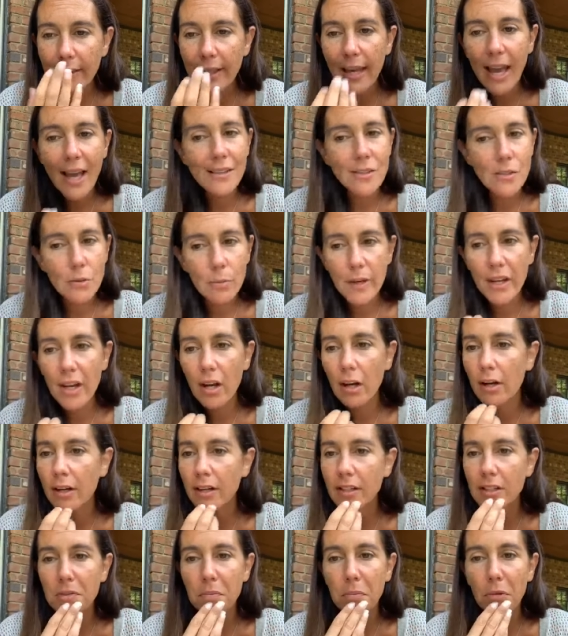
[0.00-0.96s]
Yes, we are
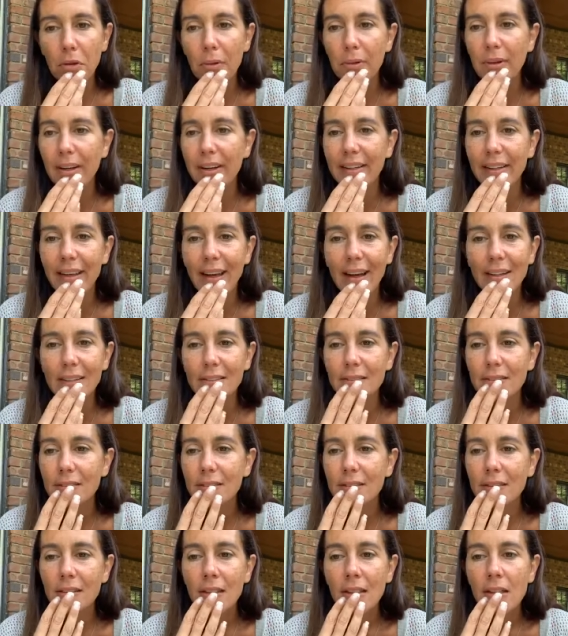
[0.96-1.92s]
exploring that.
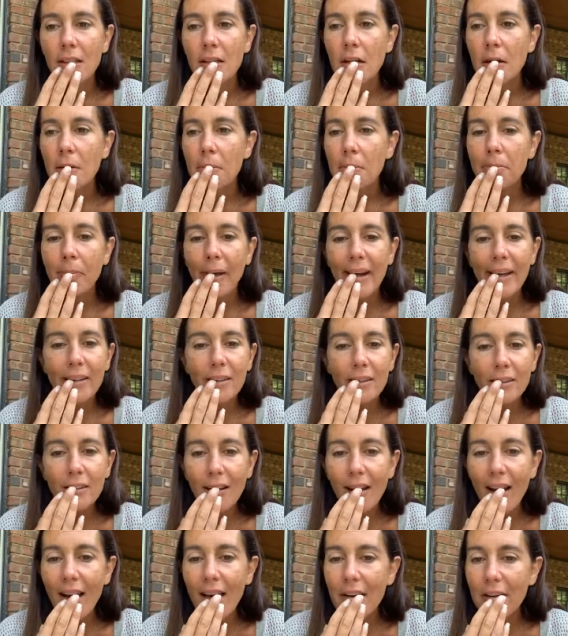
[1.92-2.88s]
Michael
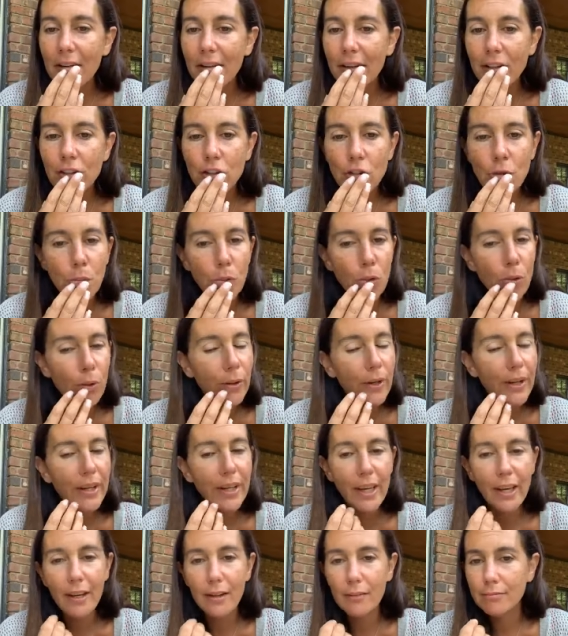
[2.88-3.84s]
and I are
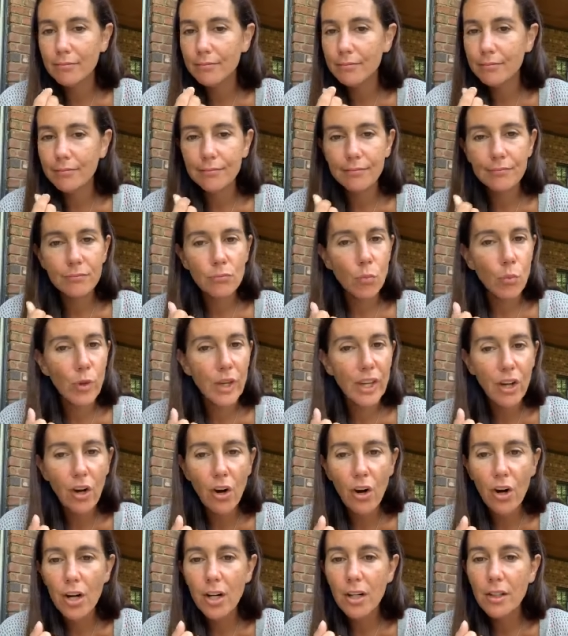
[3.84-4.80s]
exploring it. We
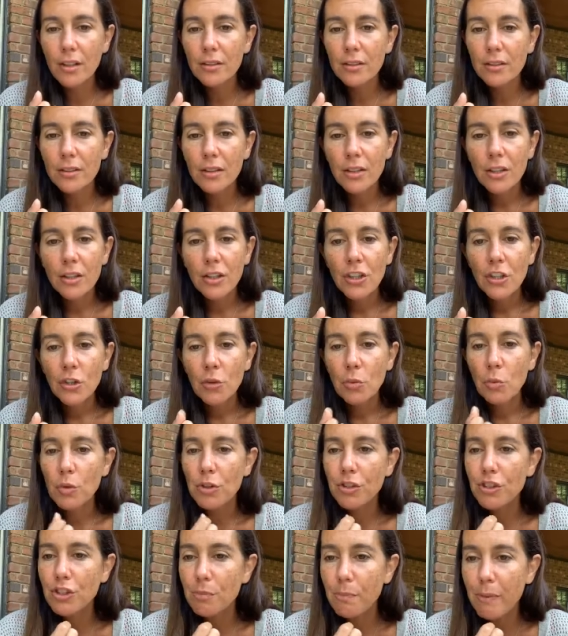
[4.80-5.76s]
are.
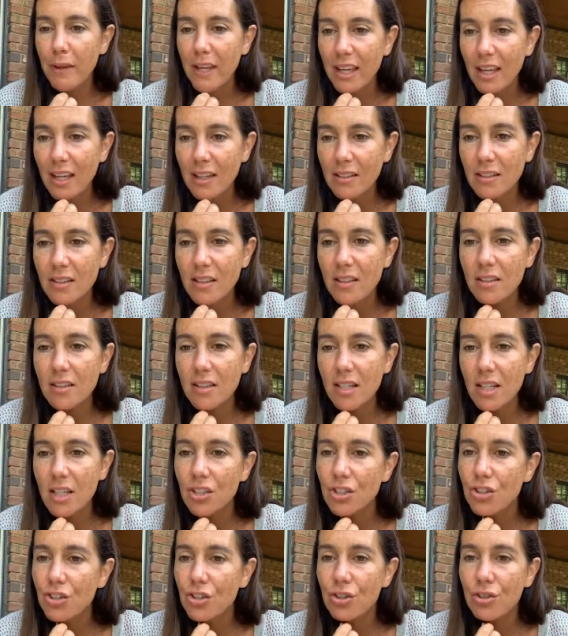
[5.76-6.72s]
We're speaking to
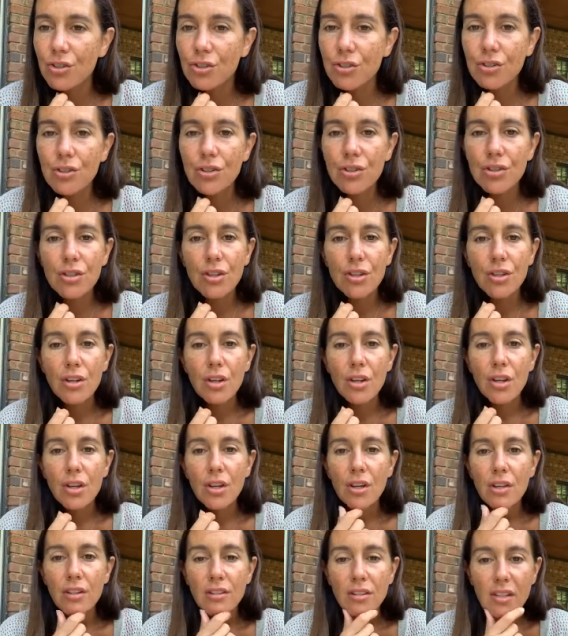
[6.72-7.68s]
teachers
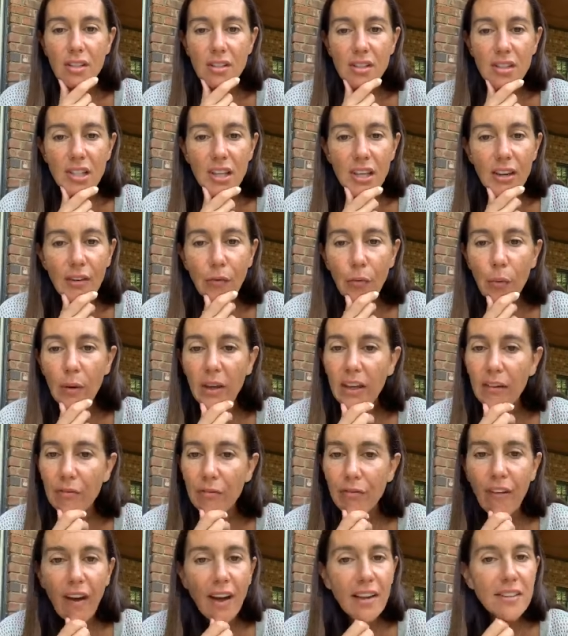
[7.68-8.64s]
to see if we
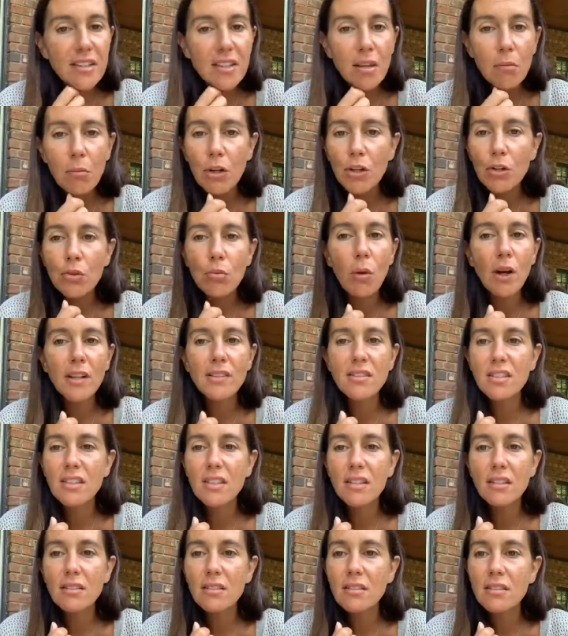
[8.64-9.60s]
can find someone who wants
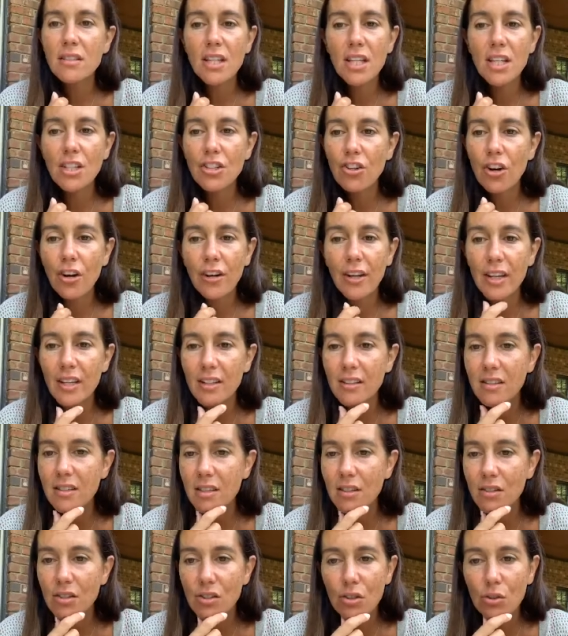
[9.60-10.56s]
to teach our kids
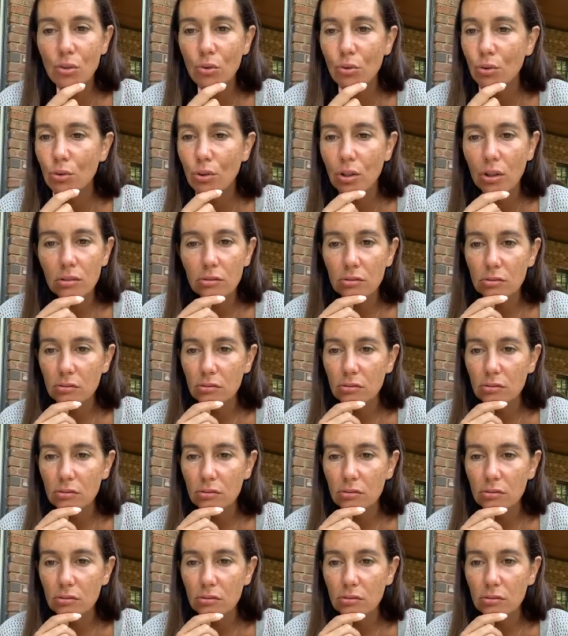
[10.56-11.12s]
in school.